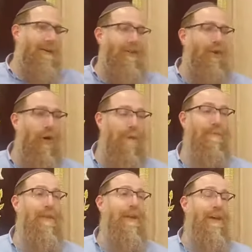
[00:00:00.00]
storm.
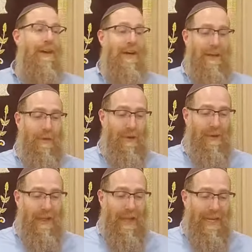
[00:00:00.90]
And they
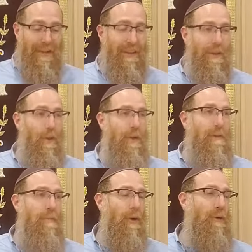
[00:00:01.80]
wanted to lighten the load of the
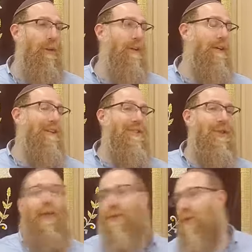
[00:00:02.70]
boat. So
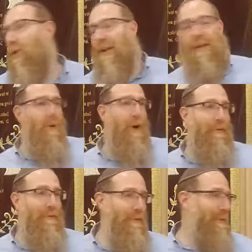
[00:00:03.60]
they threw one of them
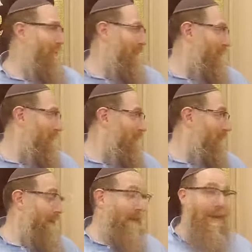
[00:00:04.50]
off.
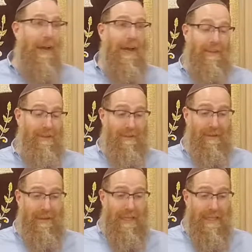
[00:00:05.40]
And
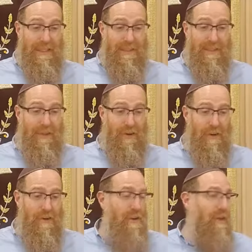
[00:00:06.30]
this
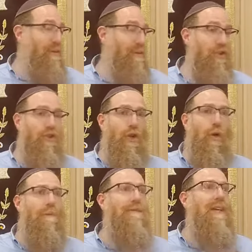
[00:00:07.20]
Nikoner, he was so
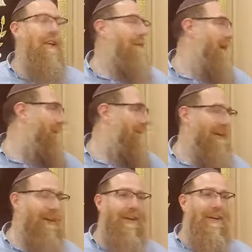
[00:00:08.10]
upset about it
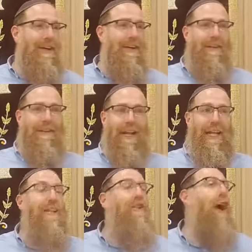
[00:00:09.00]
that
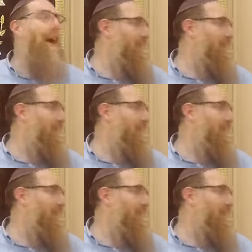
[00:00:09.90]
he tied